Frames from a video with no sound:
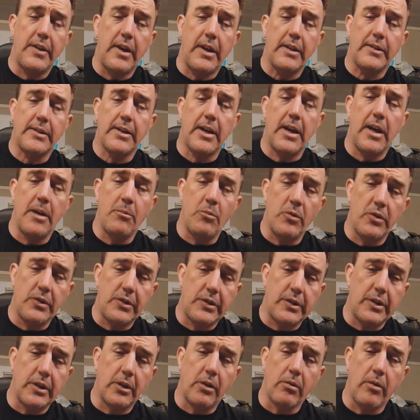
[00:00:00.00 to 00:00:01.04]
at that time
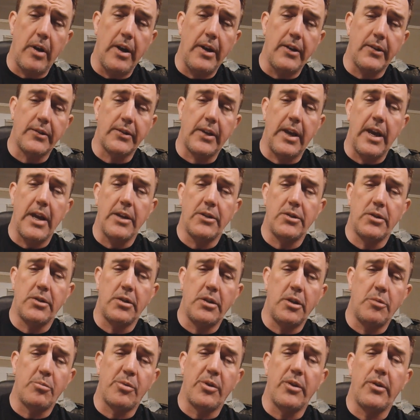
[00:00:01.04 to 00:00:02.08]
was the greatest
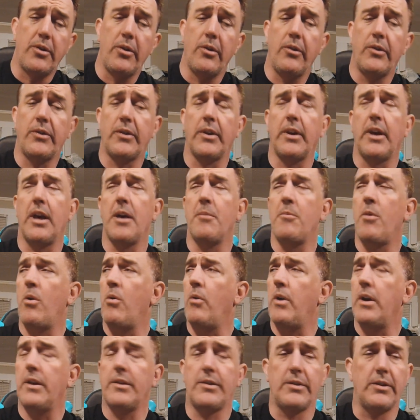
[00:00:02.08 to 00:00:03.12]
casualty producing
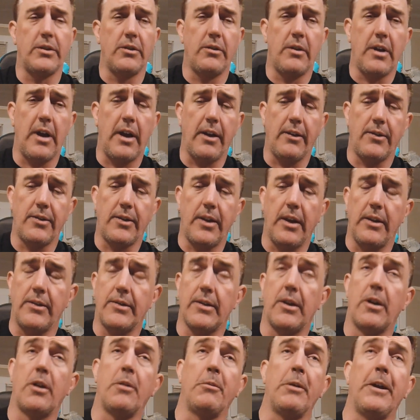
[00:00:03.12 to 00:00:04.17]
MOS in the United
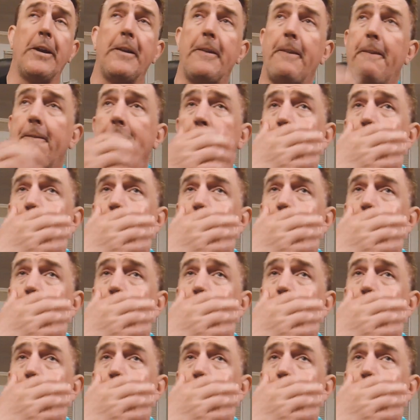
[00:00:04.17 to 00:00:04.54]
States Army.